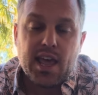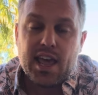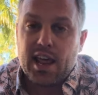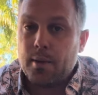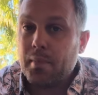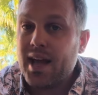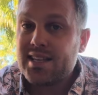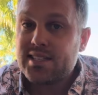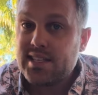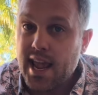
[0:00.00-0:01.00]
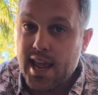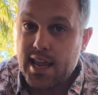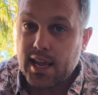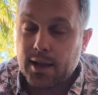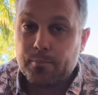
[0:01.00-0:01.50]
and I'm not
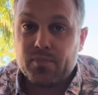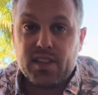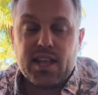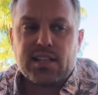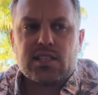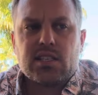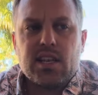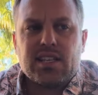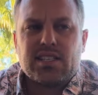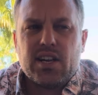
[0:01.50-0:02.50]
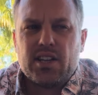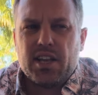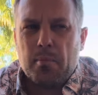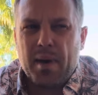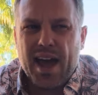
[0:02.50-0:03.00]
saying that that's necessarily
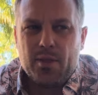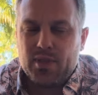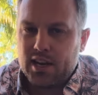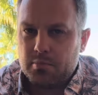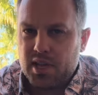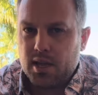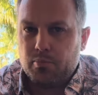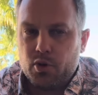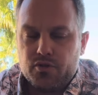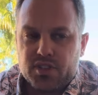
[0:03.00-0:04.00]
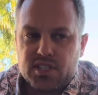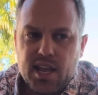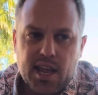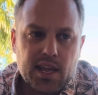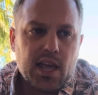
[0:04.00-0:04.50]
a bad thing to be in proof of
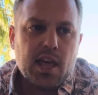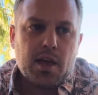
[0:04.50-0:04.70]
stake,